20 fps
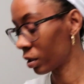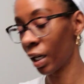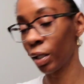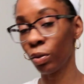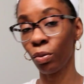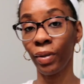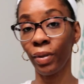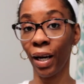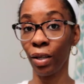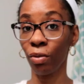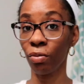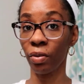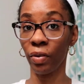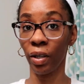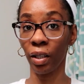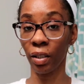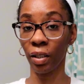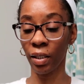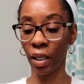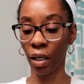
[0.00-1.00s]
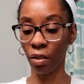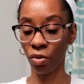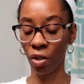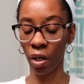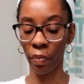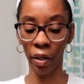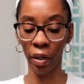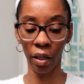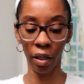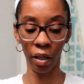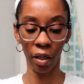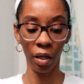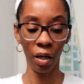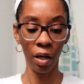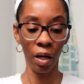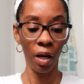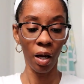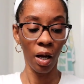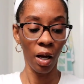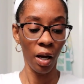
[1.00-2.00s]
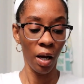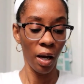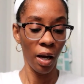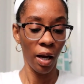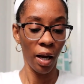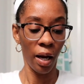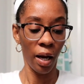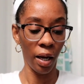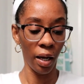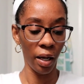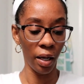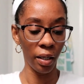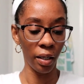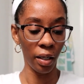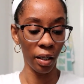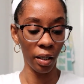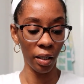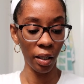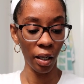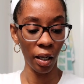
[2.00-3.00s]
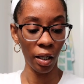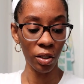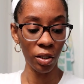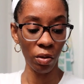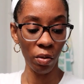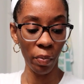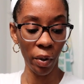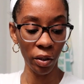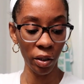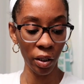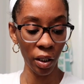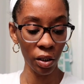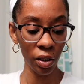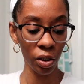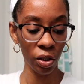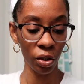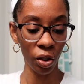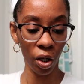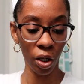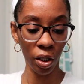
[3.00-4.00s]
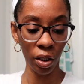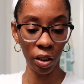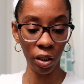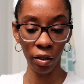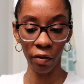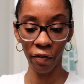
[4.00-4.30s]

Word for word: I do not use a regular towel to dry my hair. And yeah, so we're about to get started.